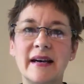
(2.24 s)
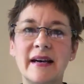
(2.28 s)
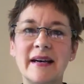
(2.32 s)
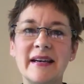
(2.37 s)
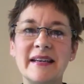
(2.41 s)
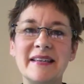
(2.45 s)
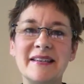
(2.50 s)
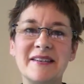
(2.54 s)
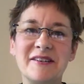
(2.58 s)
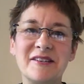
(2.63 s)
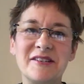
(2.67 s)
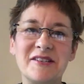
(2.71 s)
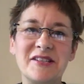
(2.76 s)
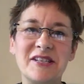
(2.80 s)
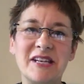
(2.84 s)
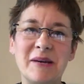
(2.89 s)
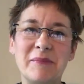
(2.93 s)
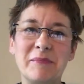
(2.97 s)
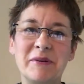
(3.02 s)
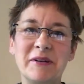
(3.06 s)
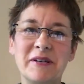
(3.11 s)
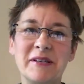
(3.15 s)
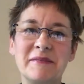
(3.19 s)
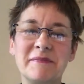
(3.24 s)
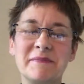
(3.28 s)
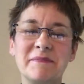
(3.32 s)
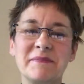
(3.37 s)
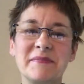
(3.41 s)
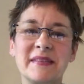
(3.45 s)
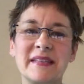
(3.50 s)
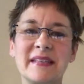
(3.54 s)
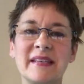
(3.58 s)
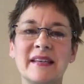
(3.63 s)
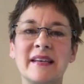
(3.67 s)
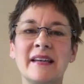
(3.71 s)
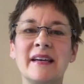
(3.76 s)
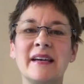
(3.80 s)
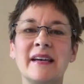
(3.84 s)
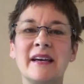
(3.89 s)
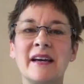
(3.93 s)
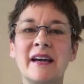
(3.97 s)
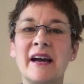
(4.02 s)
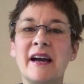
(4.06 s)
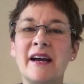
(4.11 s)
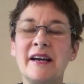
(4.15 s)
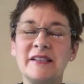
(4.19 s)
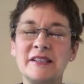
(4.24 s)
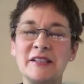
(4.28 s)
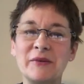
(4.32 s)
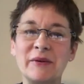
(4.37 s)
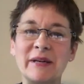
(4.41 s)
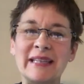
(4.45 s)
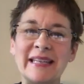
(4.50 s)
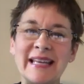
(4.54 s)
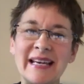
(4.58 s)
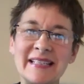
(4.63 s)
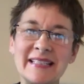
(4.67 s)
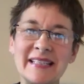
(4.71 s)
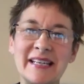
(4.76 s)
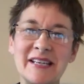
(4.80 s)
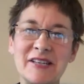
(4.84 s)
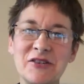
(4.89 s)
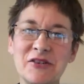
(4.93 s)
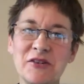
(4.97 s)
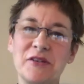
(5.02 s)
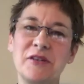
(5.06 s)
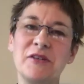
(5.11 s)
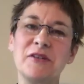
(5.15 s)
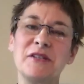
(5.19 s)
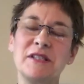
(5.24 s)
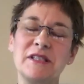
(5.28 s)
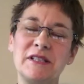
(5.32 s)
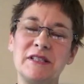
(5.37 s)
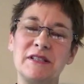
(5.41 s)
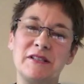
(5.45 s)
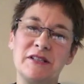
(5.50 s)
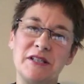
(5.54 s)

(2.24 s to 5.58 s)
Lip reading: Hi, Good Shepherd. So I'd like to introduce